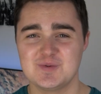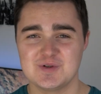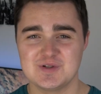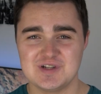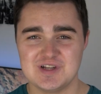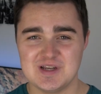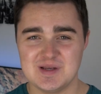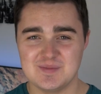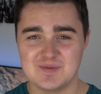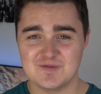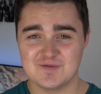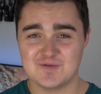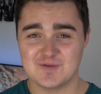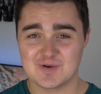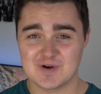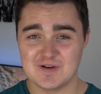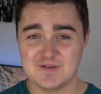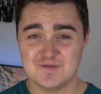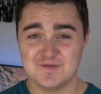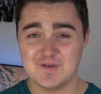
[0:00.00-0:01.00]
cheap
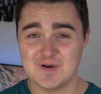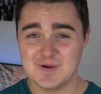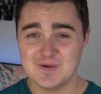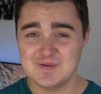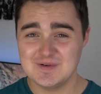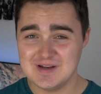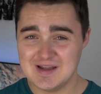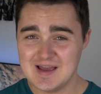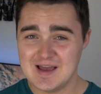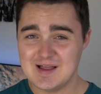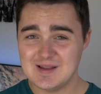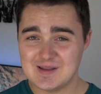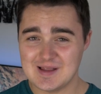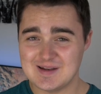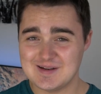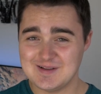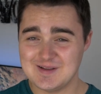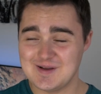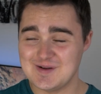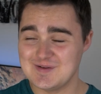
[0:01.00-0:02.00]
for a phone, let
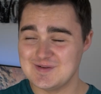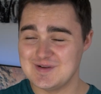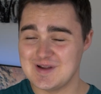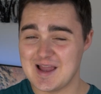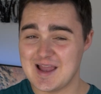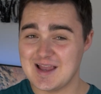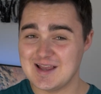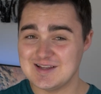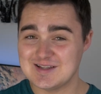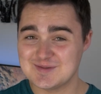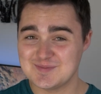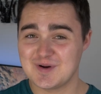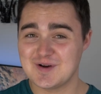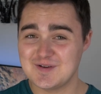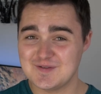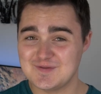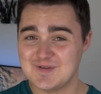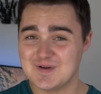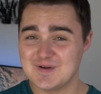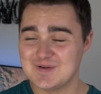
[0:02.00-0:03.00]
alone a
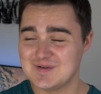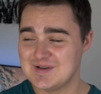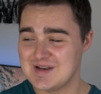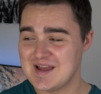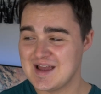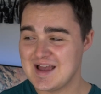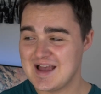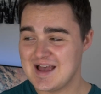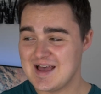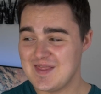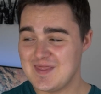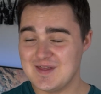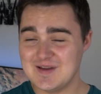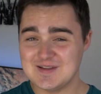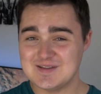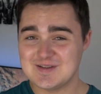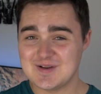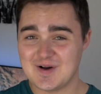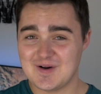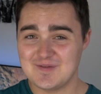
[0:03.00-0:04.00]
smartphone
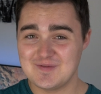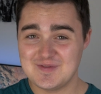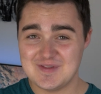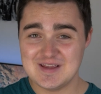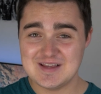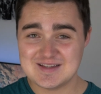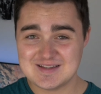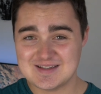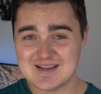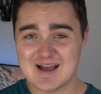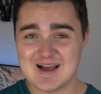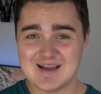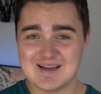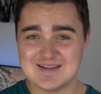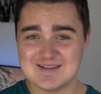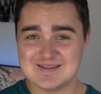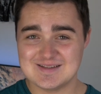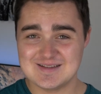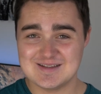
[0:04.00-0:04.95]
that's of this size.